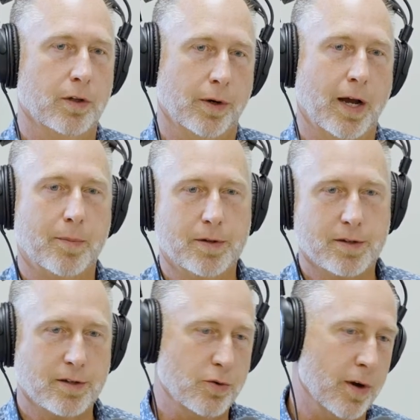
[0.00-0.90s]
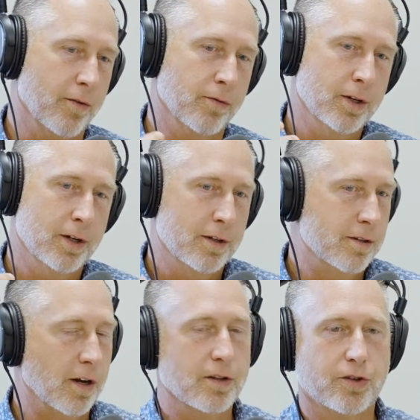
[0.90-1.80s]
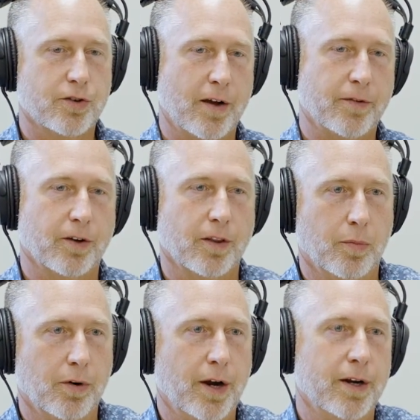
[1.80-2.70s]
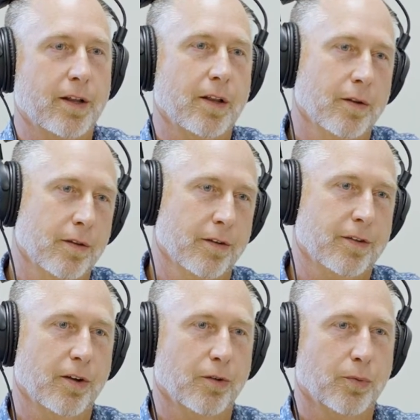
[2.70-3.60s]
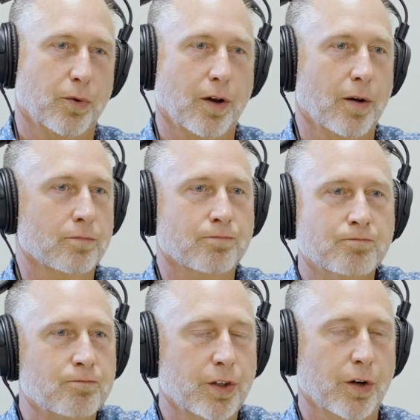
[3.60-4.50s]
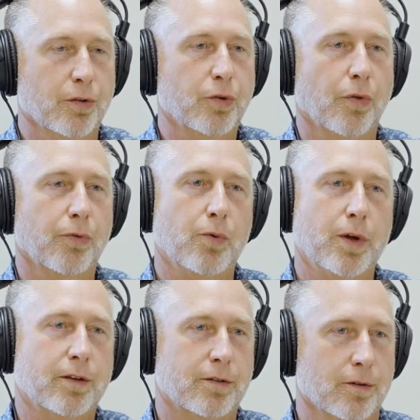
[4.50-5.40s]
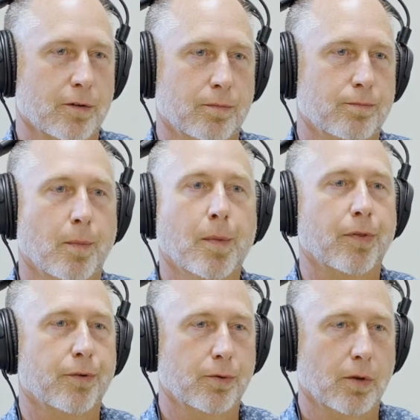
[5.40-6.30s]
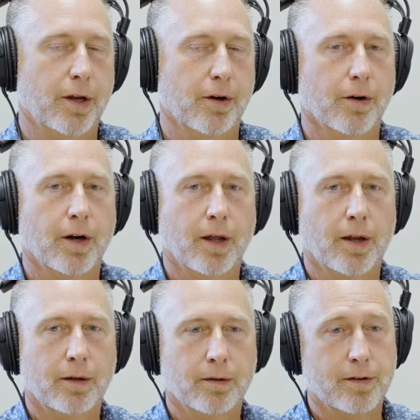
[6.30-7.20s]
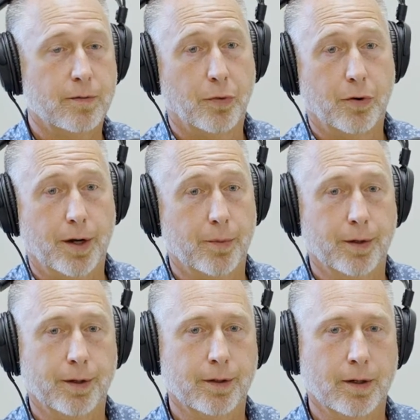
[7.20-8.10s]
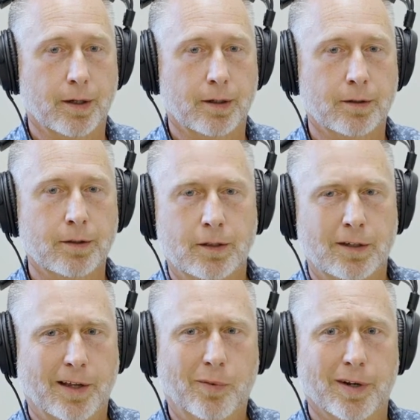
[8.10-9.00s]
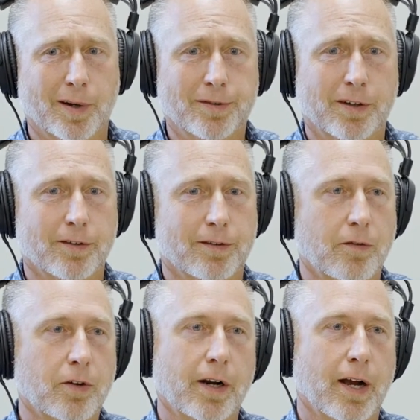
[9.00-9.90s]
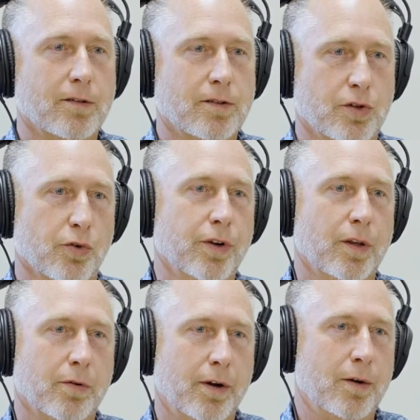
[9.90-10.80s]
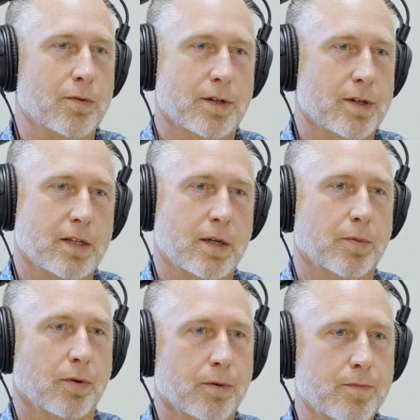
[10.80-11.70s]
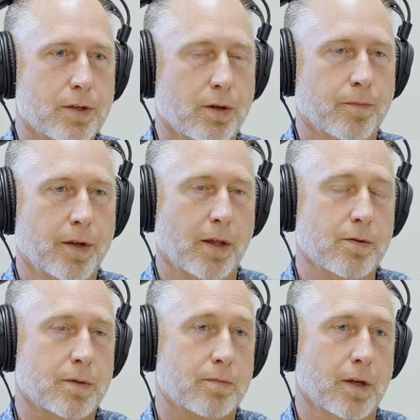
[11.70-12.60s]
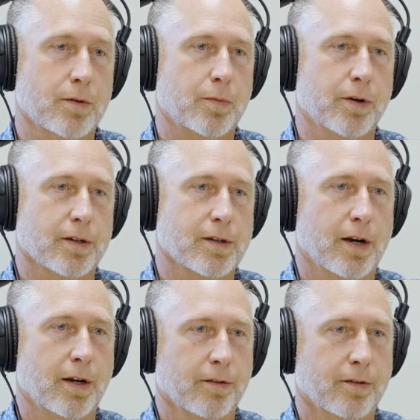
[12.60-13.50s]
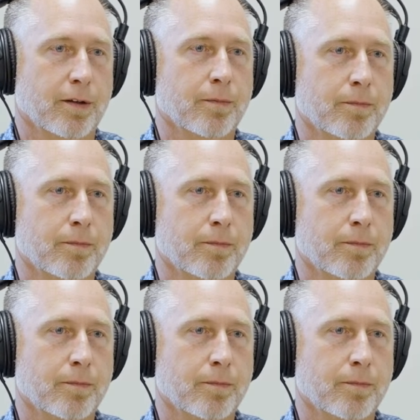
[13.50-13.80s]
what happens is you have tons of traffic on the parade, and then the sales will come, 2 or 3 weeks or a month or two later. And this parade, I think we ended up selling 7 or 8 houses during the parade, which is not typical. So yeah, that was pretty exciting to see.